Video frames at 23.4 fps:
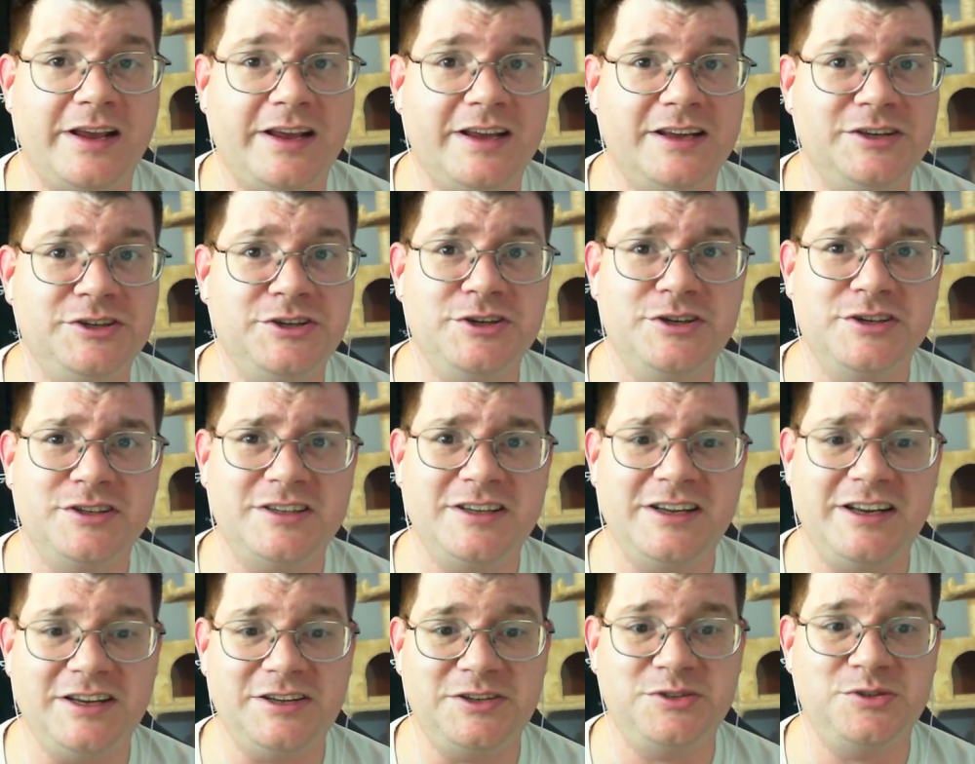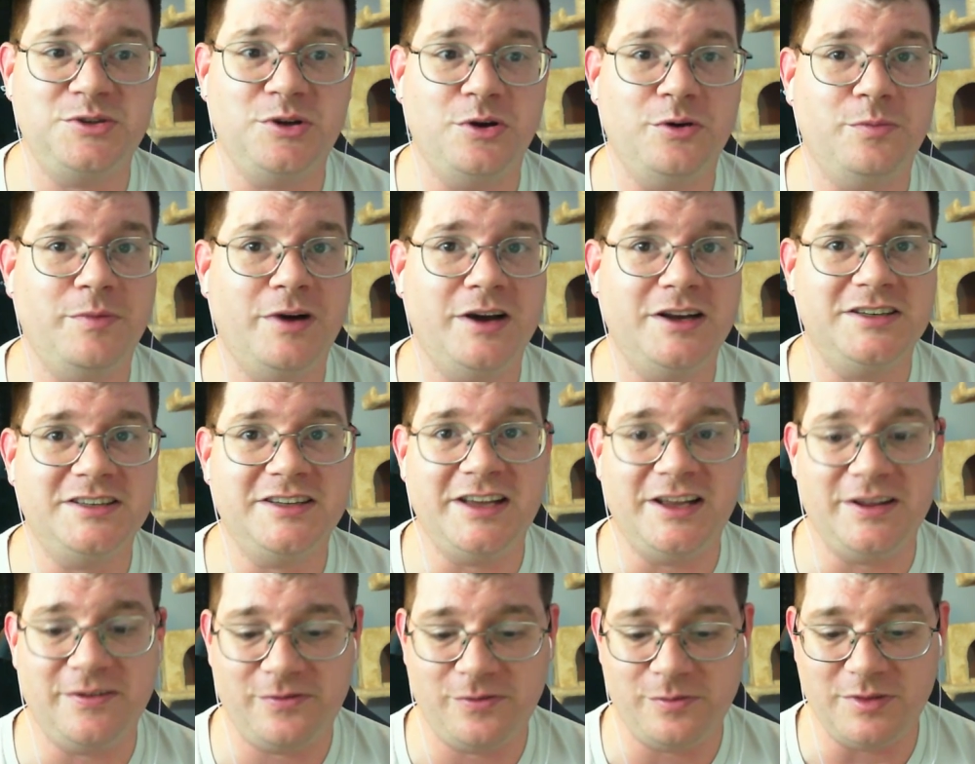You just need so much to
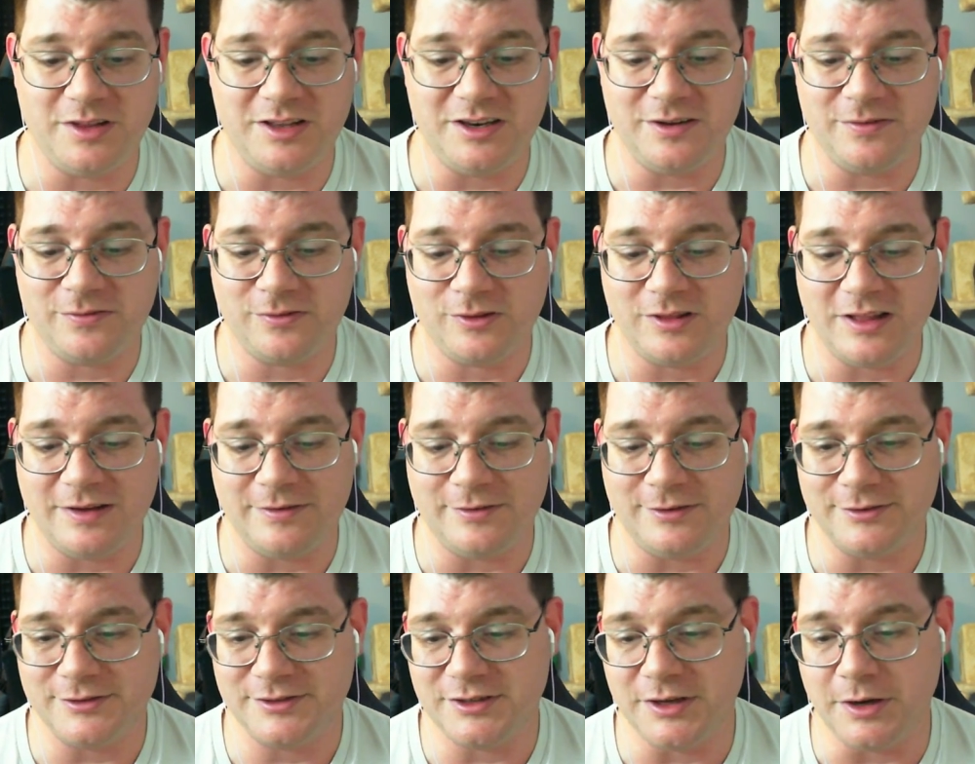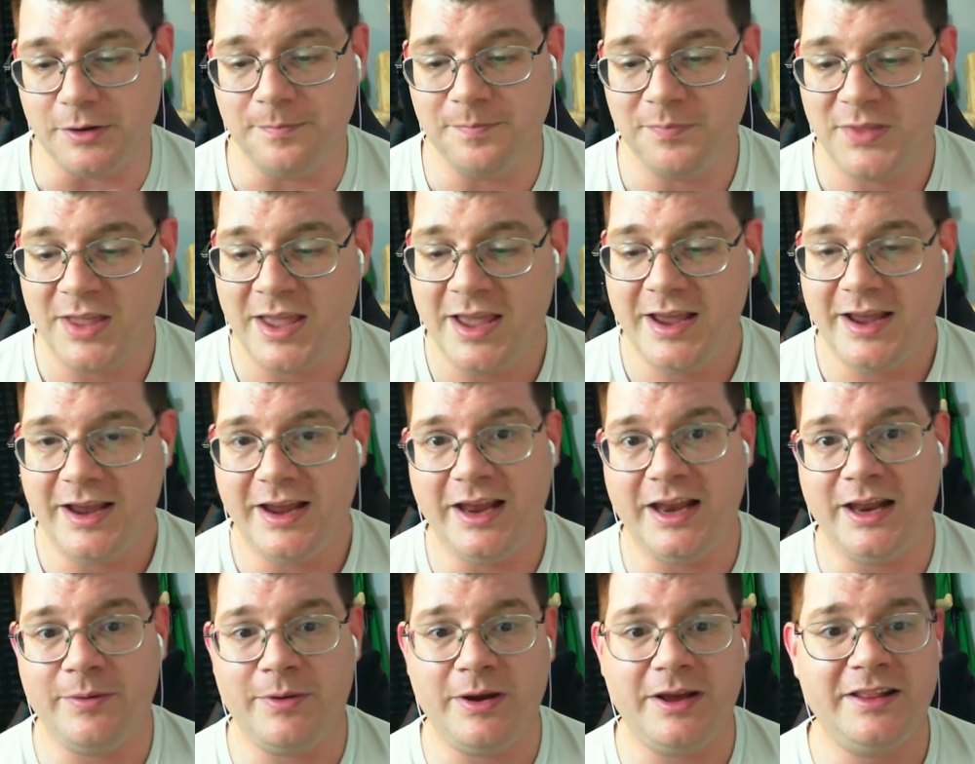get from the different levels. So
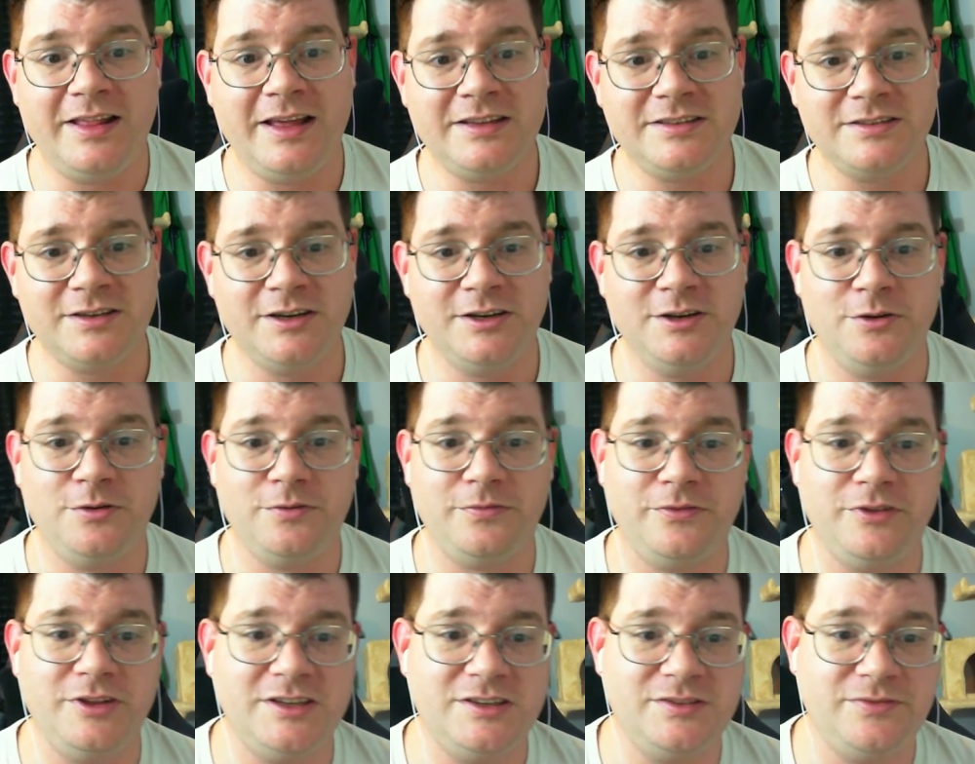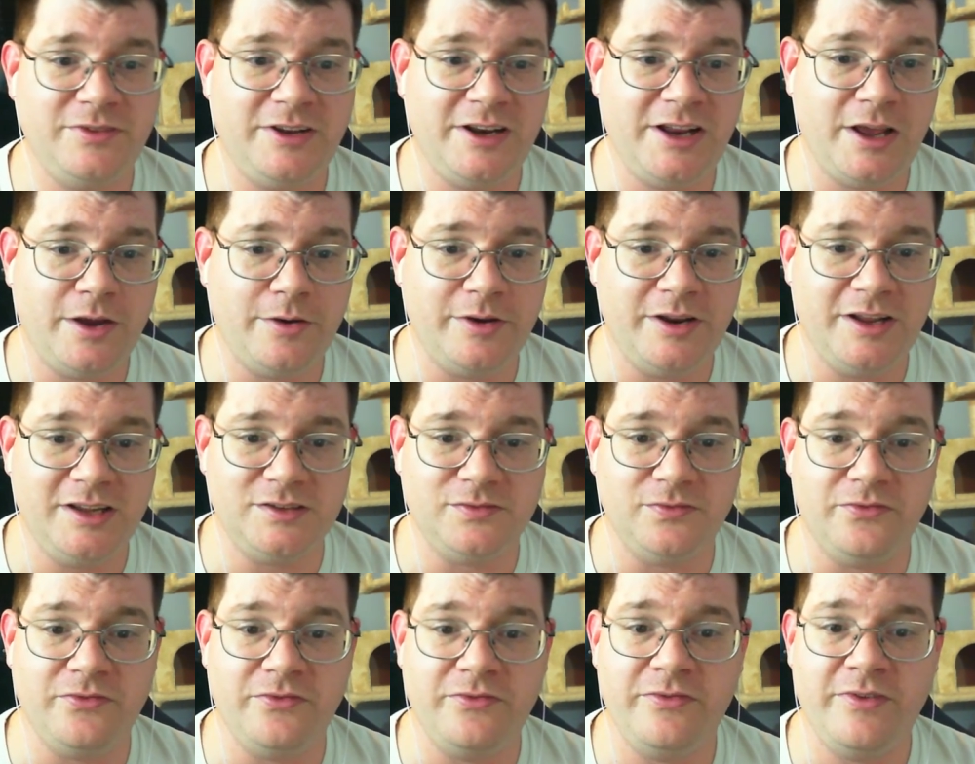anyway, that's going to do it for this video. It is
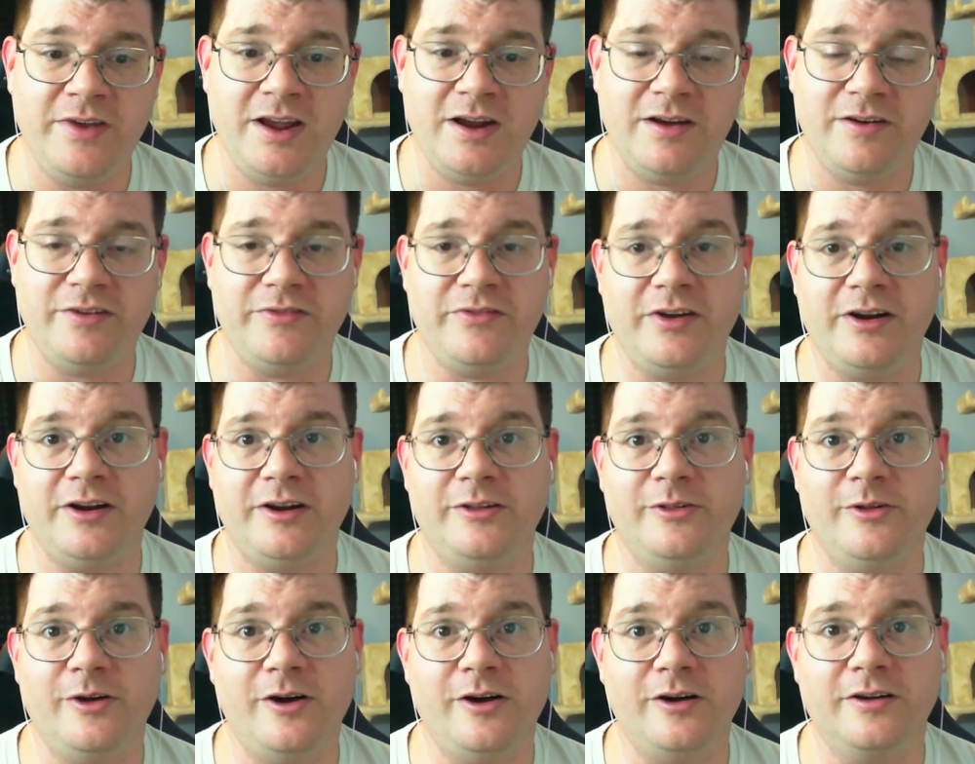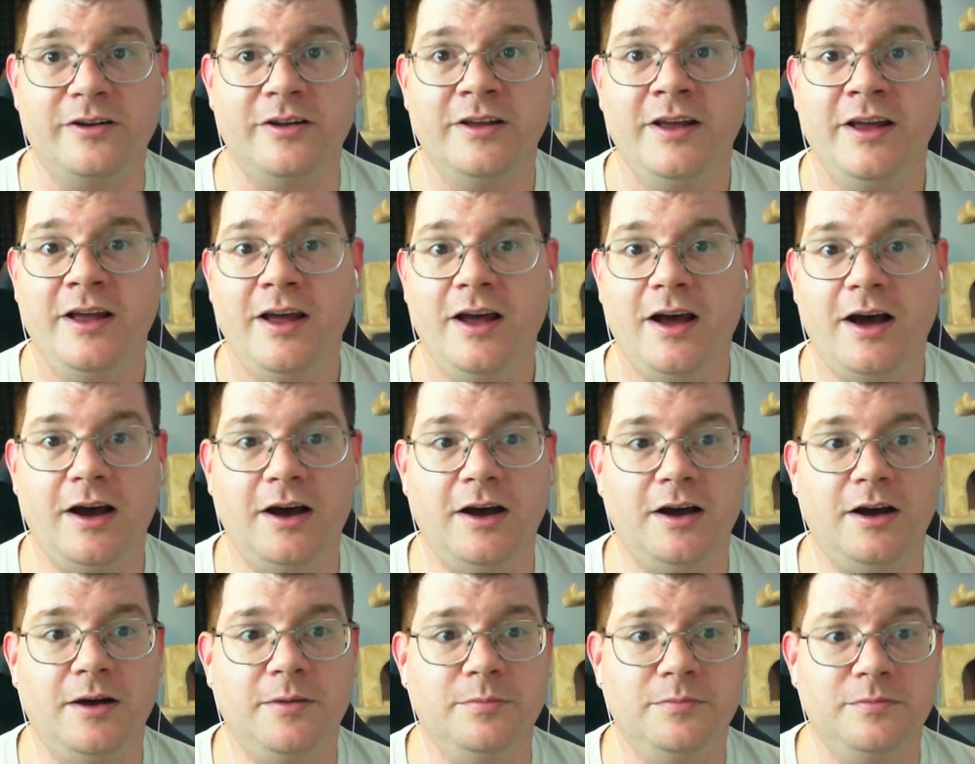very, very long
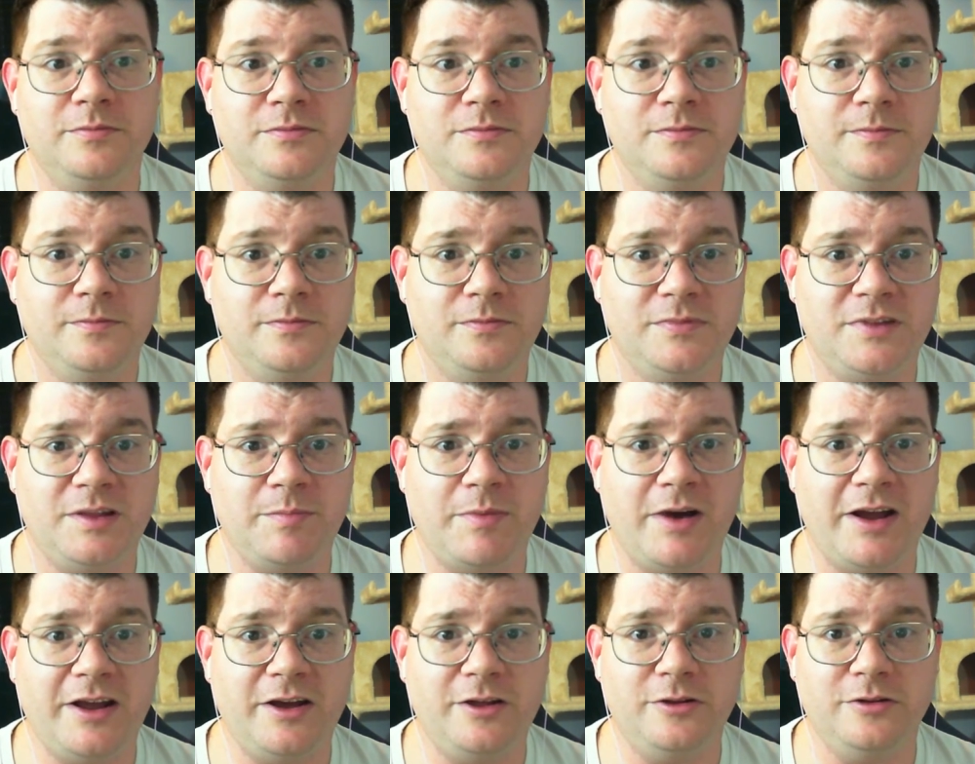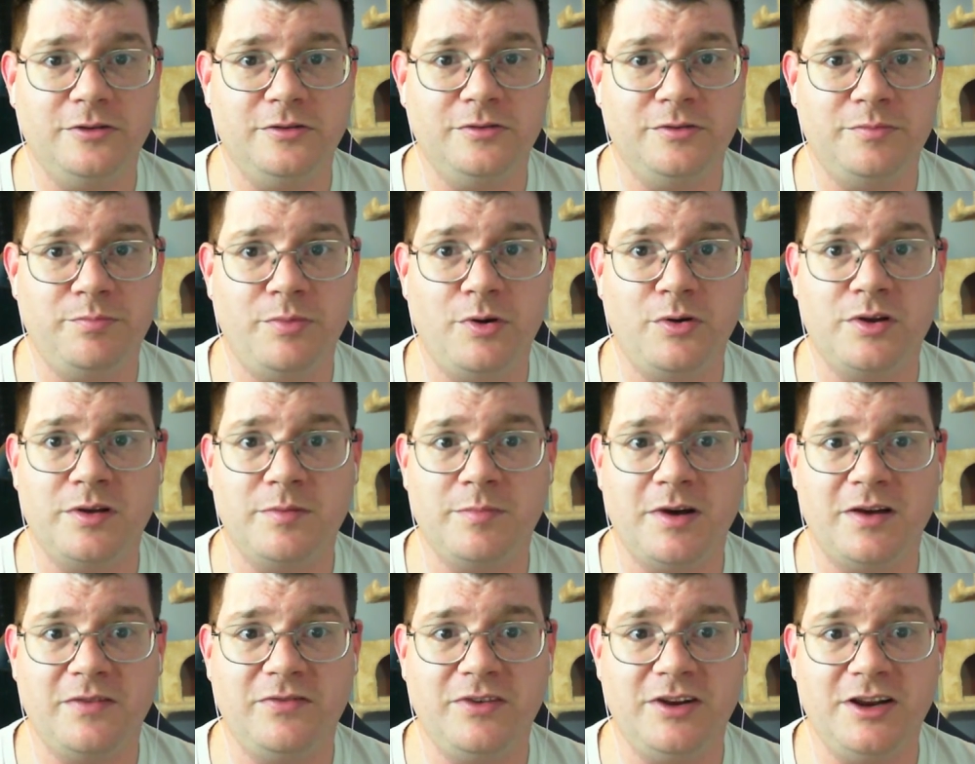um, than my other
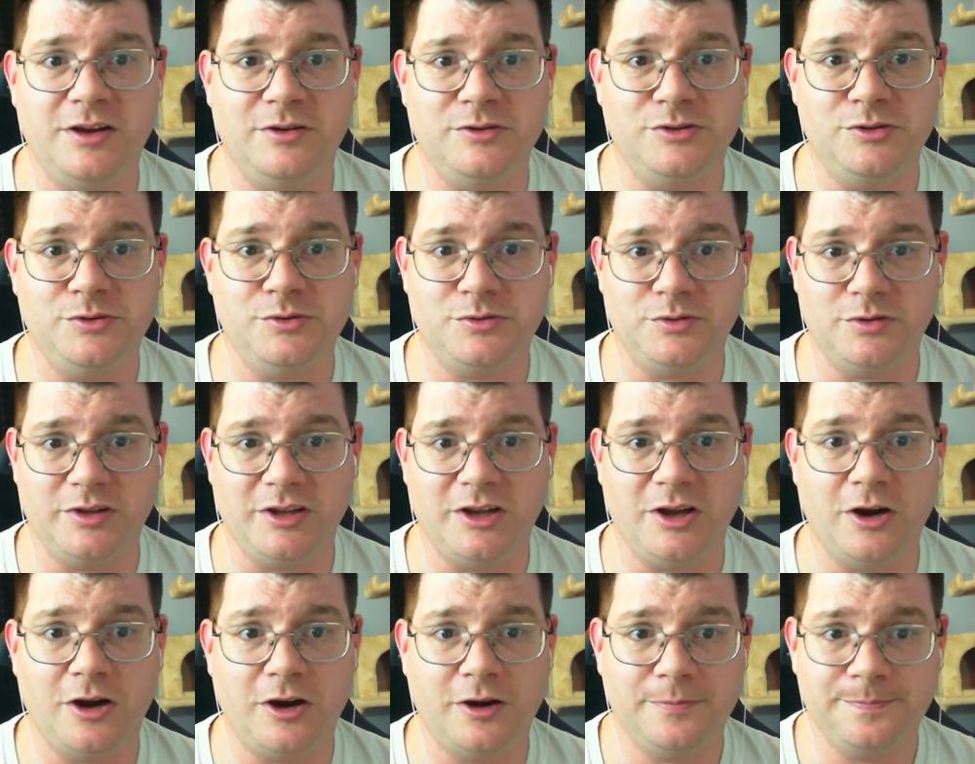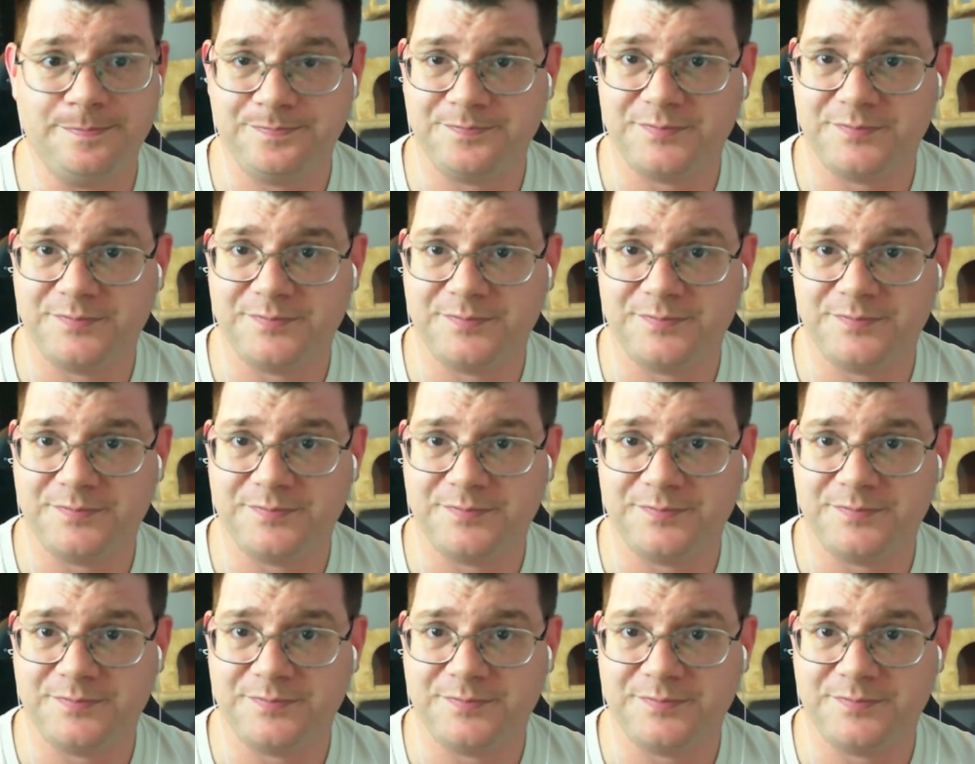Pokemon videos usually are.